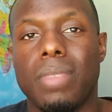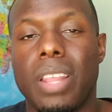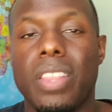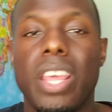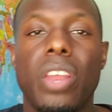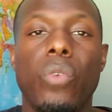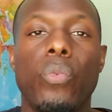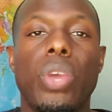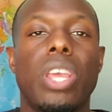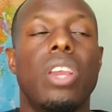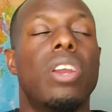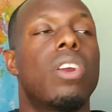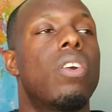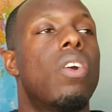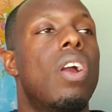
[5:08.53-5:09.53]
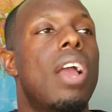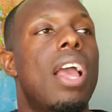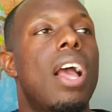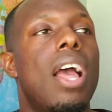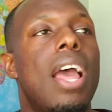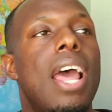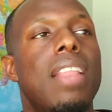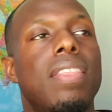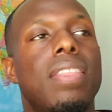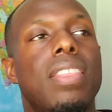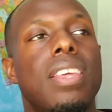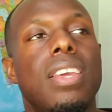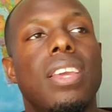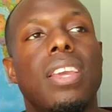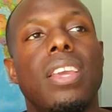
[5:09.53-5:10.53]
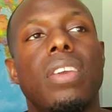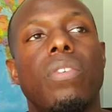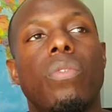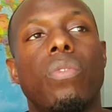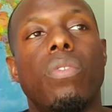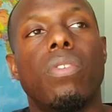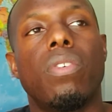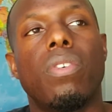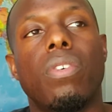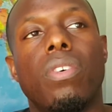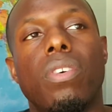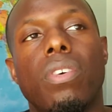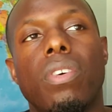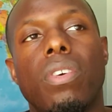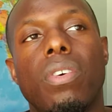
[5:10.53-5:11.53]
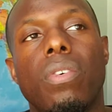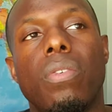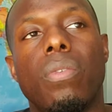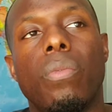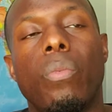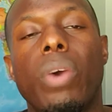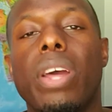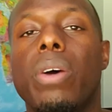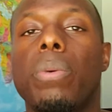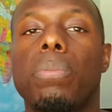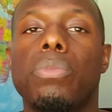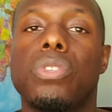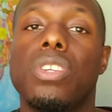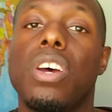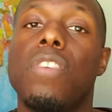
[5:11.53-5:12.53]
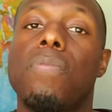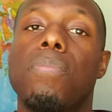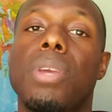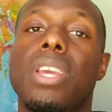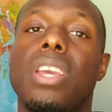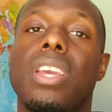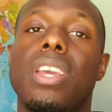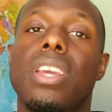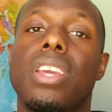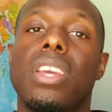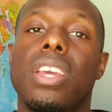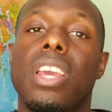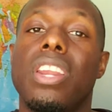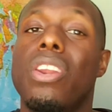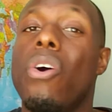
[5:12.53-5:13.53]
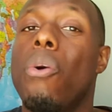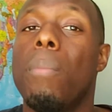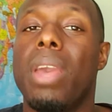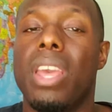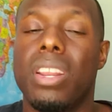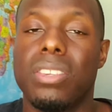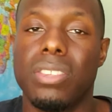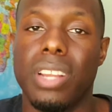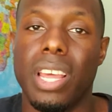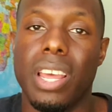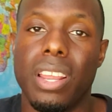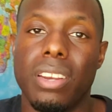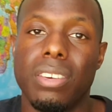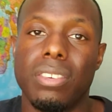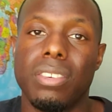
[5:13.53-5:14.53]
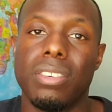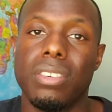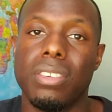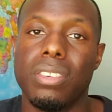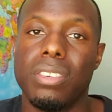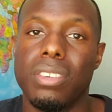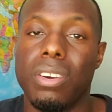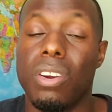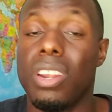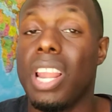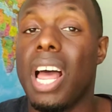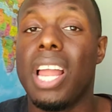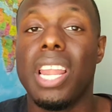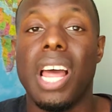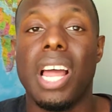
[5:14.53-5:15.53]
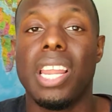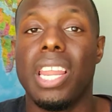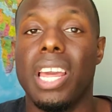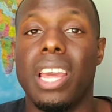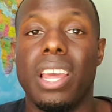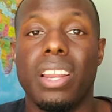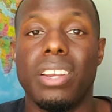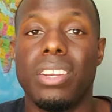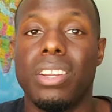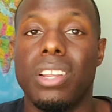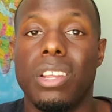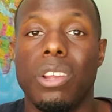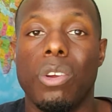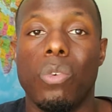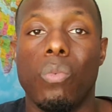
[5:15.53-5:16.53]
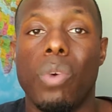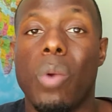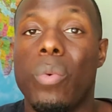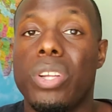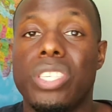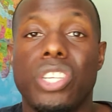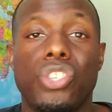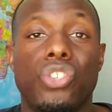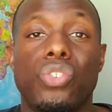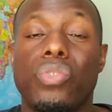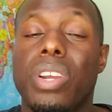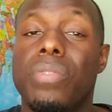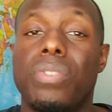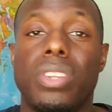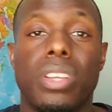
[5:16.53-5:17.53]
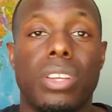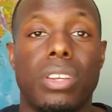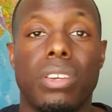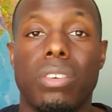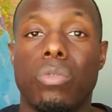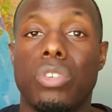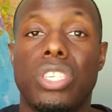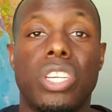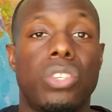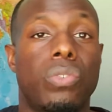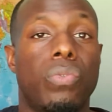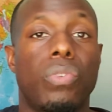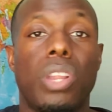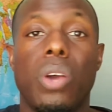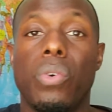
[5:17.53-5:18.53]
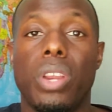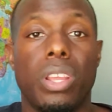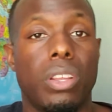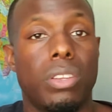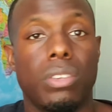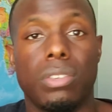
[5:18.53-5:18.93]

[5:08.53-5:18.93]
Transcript: then we're at the realms of being in no man's land or la la land, where we're just drifting, we're just floating.